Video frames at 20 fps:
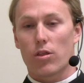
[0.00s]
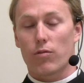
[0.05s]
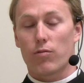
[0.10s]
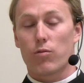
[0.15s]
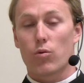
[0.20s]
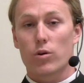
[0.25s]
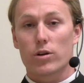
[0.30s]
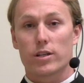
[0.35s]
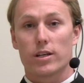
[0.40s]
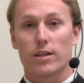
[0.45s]
the
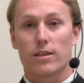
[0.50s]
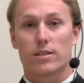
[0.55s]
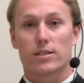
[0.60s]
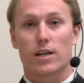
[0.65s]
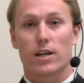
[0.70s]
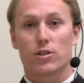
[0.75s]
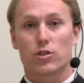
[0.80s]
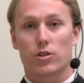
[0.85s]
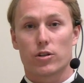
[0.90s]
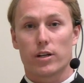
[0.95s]
14th
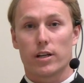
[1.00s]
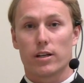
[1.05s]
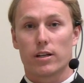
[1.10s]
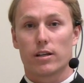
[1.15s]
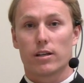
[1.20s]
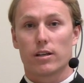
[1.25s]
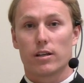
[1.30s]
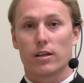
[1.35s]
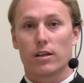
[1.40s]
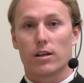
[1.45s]
century,
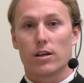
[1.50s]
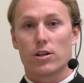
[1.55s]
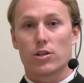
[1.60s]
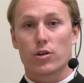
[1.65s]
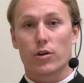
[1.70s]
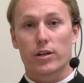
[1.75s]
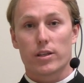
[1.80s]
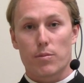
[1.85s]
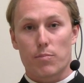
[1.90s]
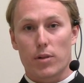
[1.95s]

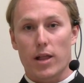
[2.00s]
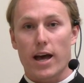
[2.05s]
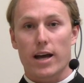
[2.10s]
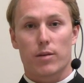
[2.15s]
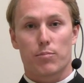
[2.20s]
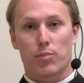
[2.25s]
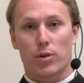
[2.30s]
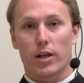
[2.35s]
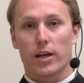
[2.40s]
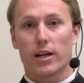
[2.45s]
during the
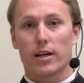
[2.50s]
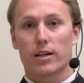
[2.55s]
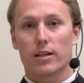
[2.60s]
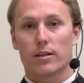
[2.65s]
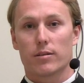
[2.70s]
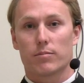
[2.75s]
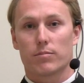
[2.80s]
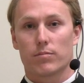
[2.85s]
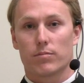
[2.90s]
Black Plague,